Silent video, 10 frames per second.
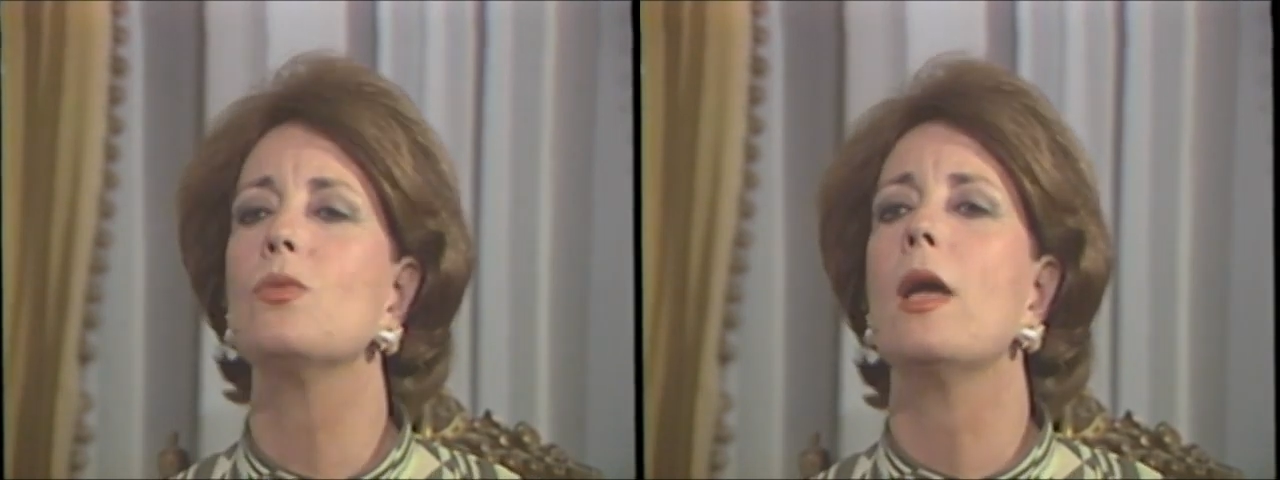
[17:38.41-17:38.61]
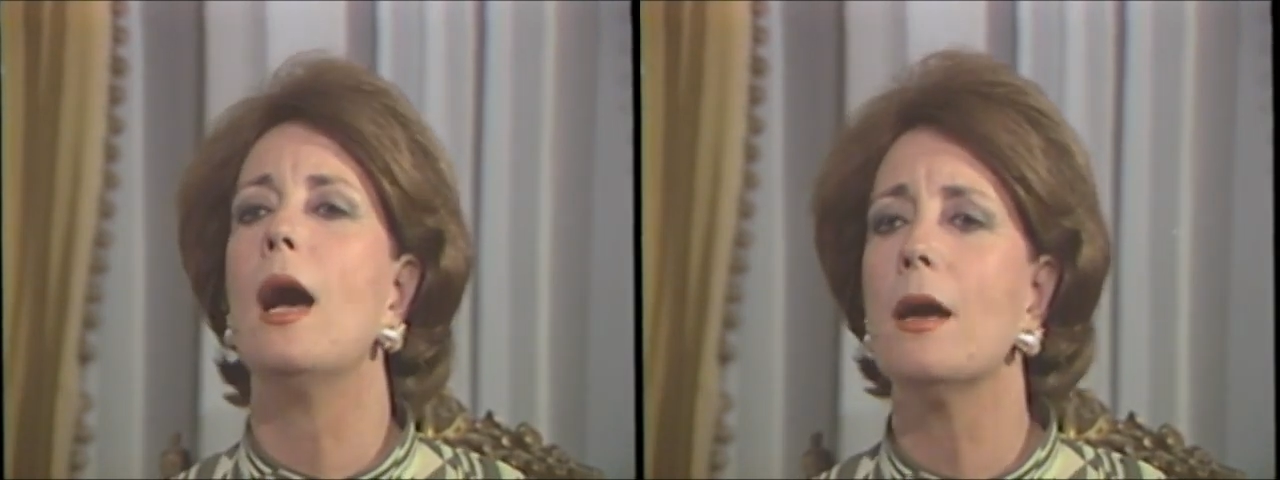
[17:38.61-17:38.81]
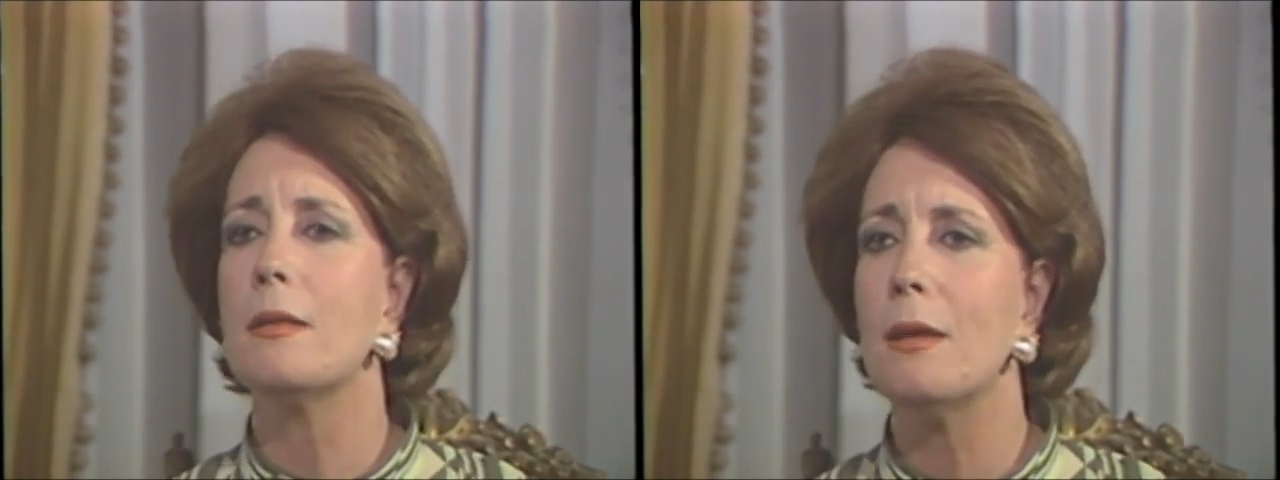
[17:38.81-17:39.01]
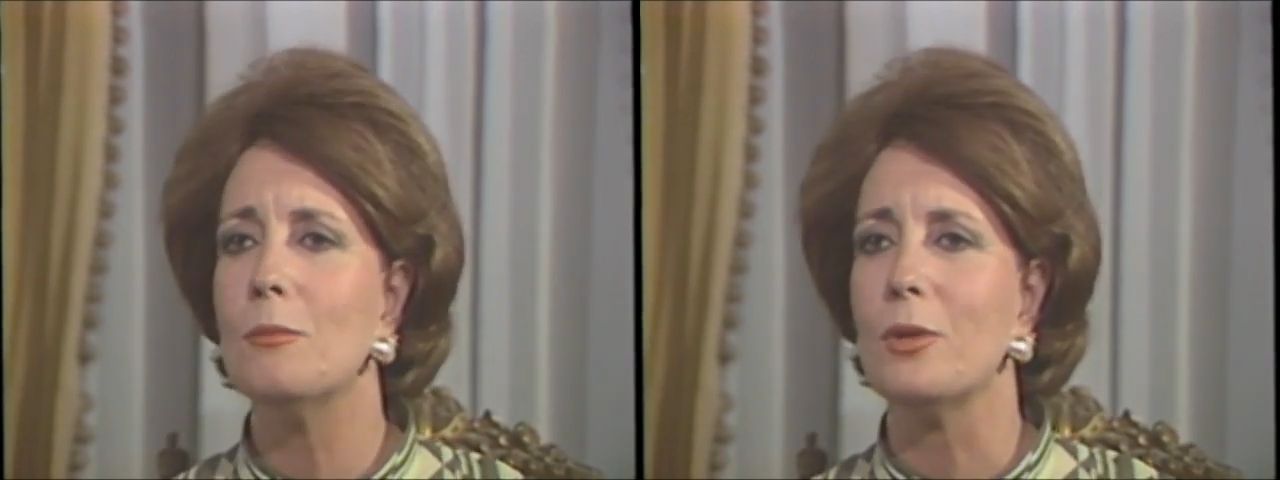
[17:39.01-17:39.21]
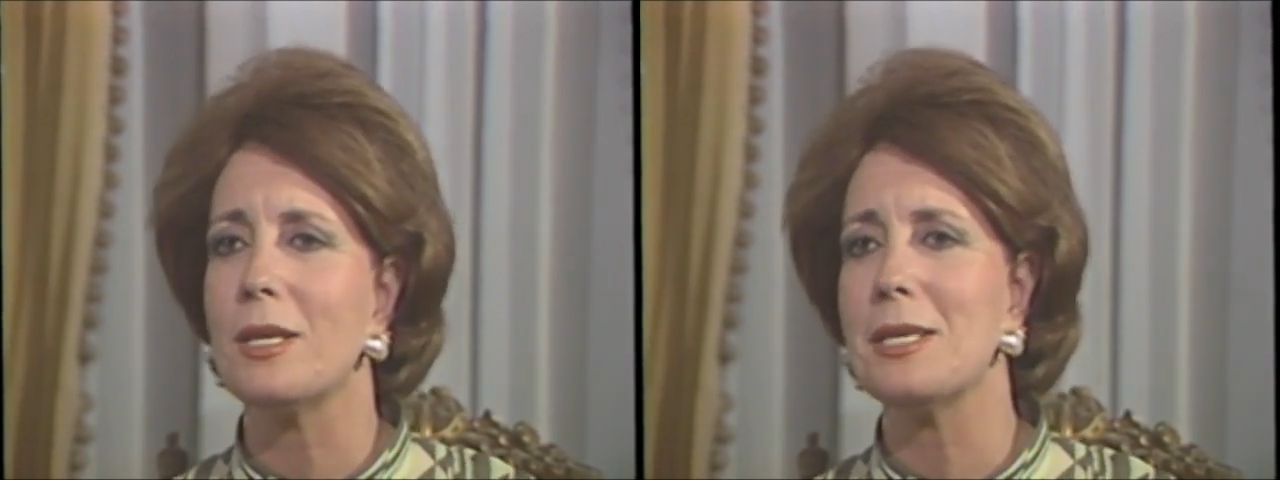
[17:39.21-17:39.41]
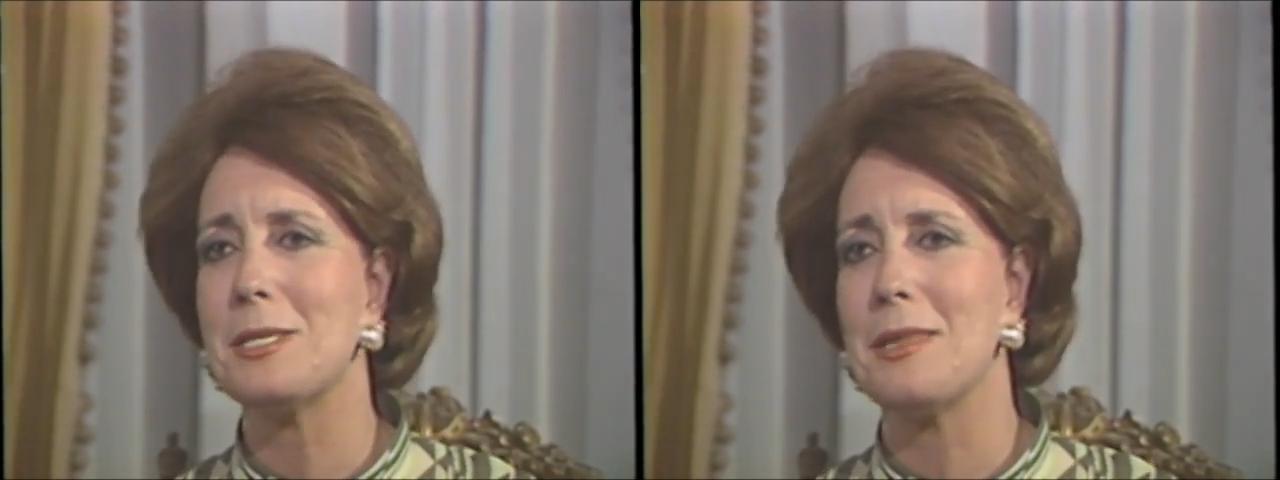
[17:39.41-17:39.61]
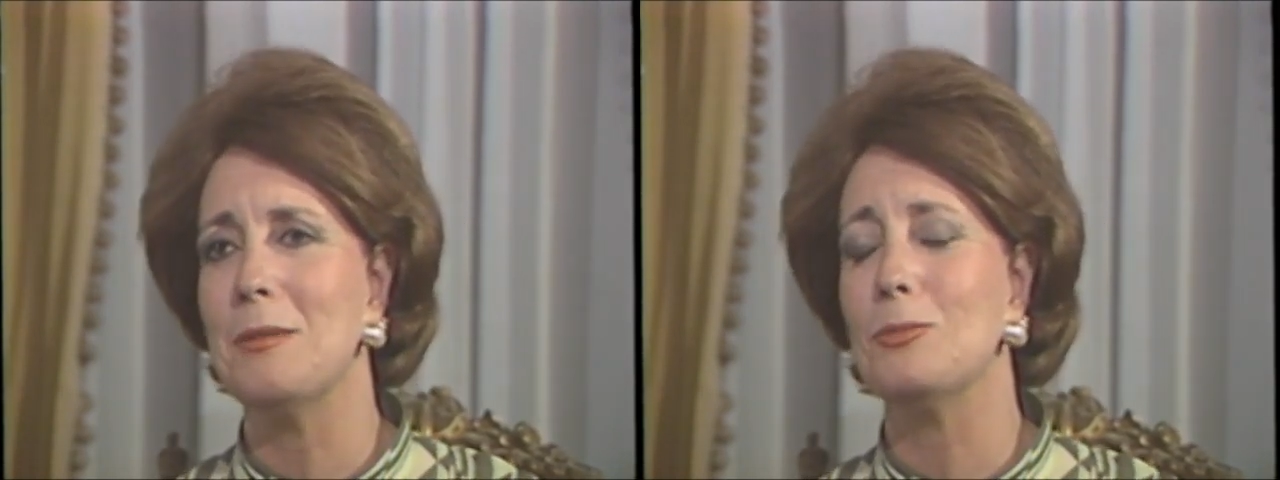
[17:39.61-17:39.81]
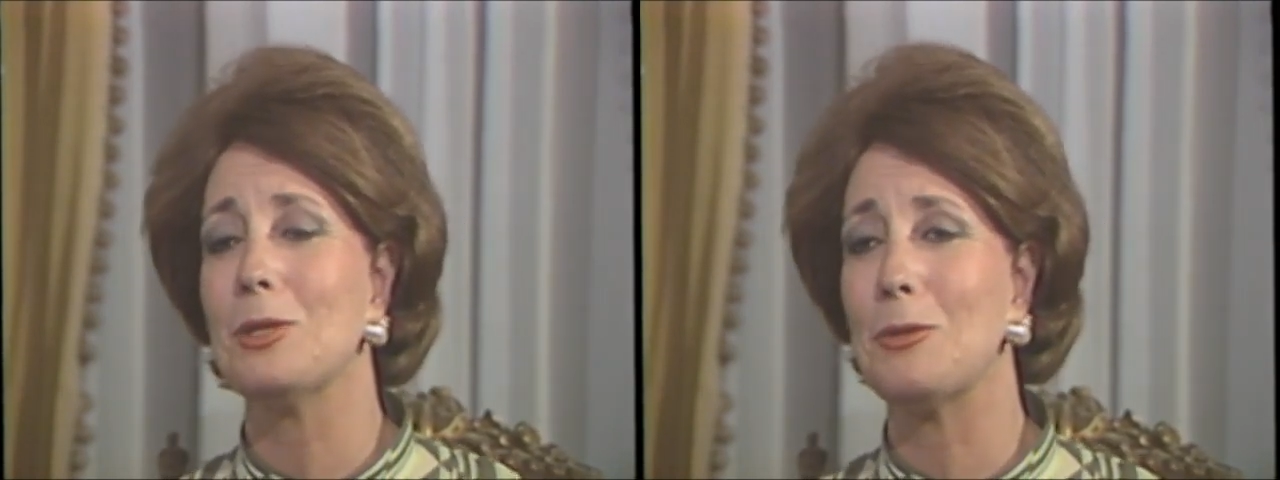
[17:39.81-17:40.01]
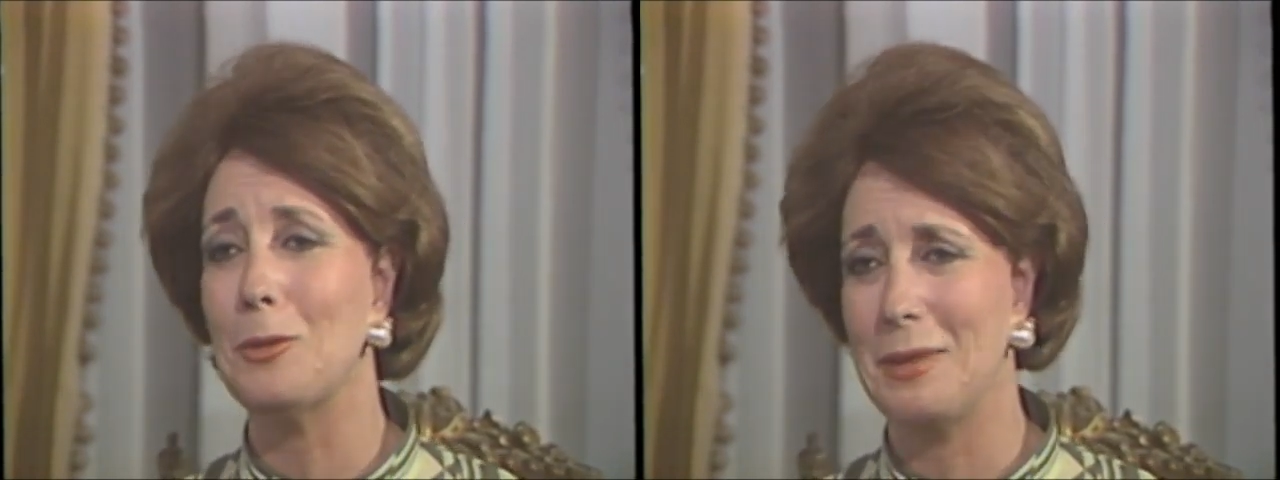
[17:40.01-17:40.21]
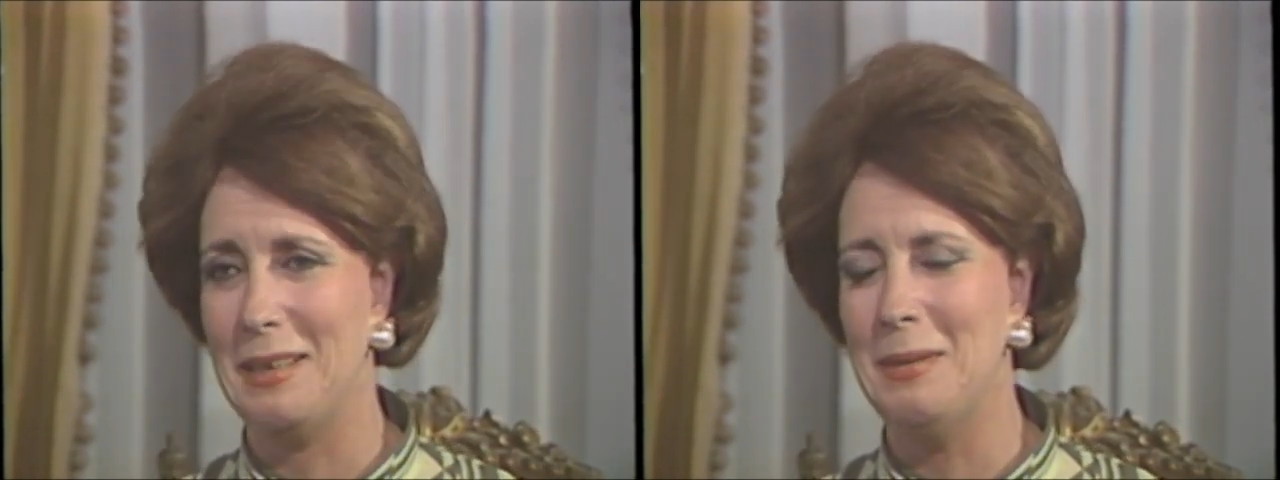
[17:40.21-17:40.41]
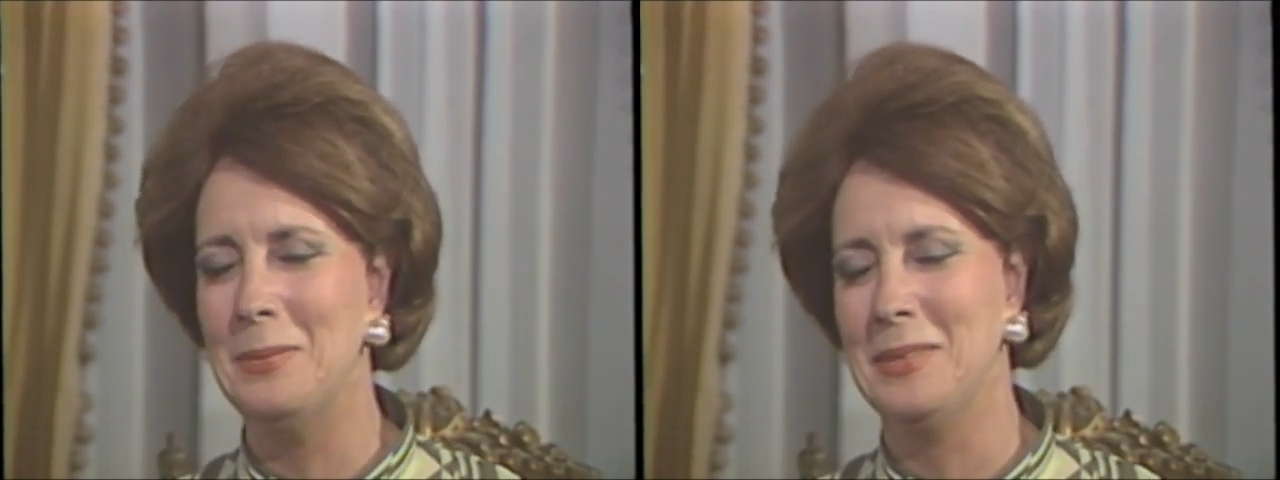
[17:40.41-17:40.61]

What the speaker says: We hugged them, we kissed them, we told them